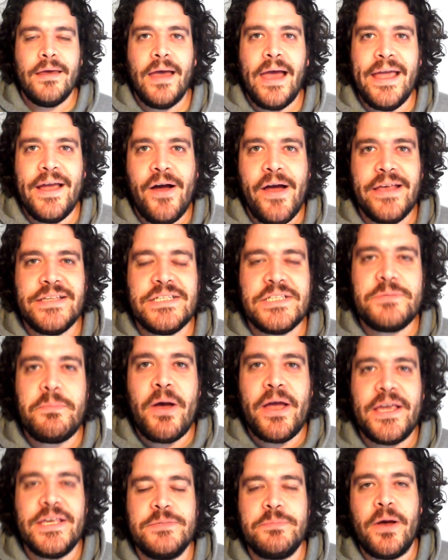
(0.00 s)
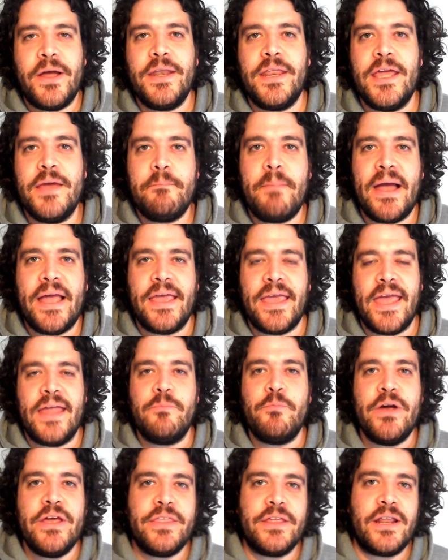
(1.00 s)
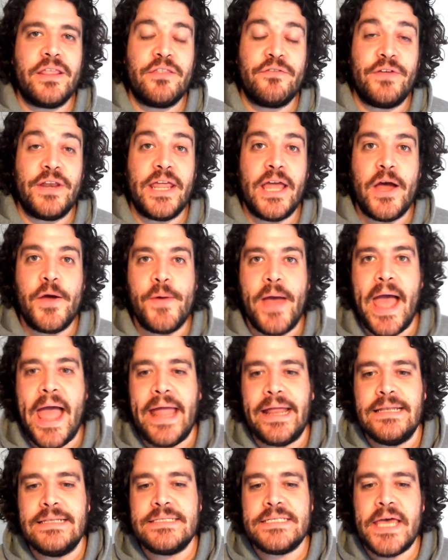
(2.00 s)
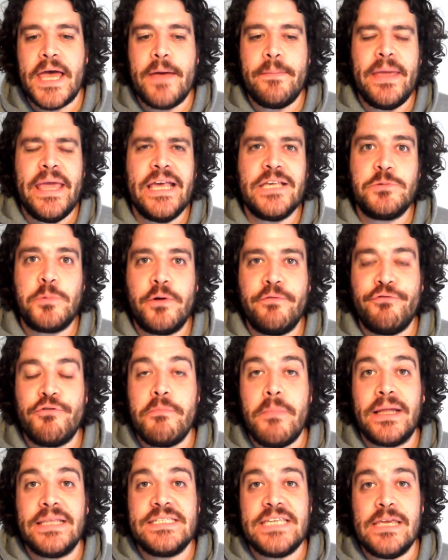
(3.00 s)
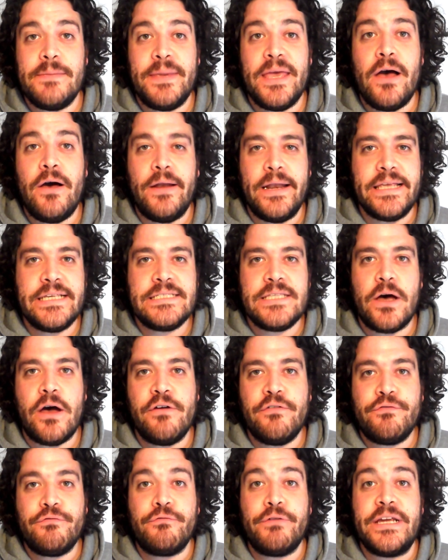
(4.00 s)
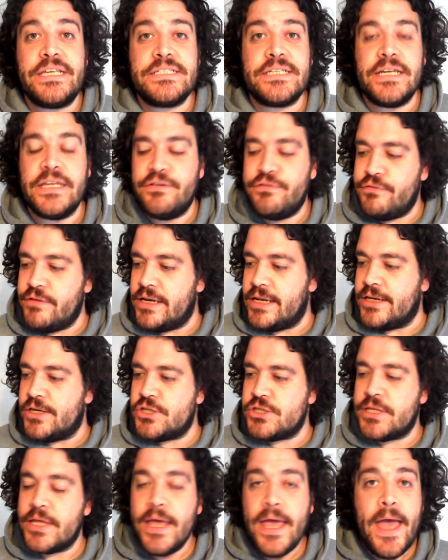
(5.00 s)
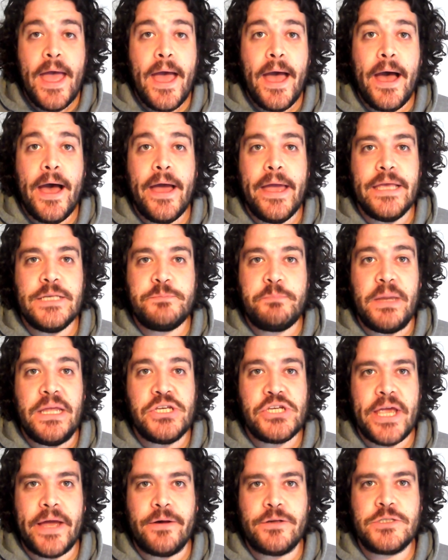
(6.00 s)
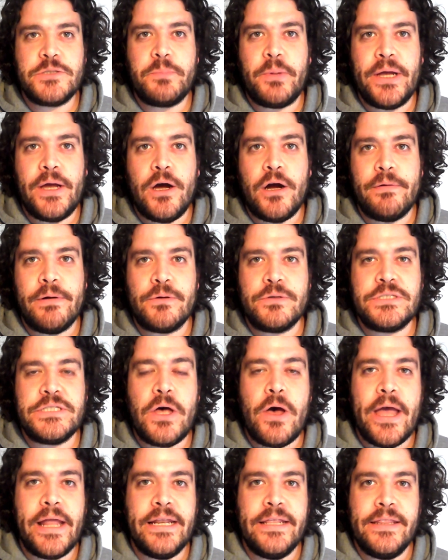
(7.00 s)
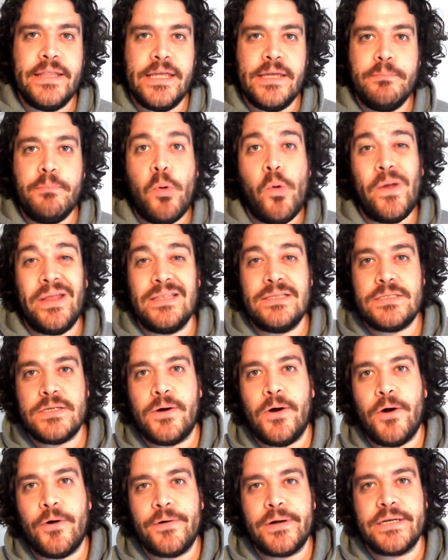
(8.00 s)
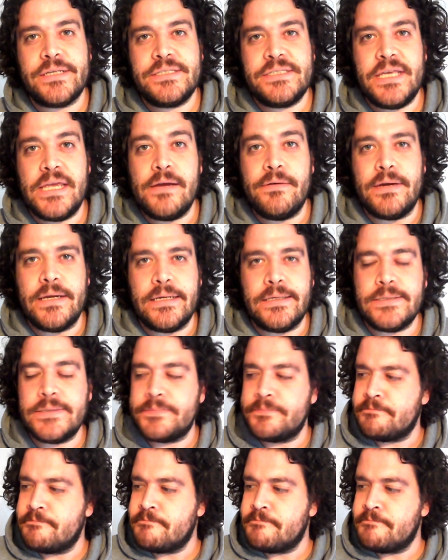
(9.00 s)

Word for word: Hey guys, it's Mikey's Mind here, back again with another video, and um, here's one from my TBR list that I've recently finished. Uh, it's Beach House by R.L. Stine in the Point Horror series.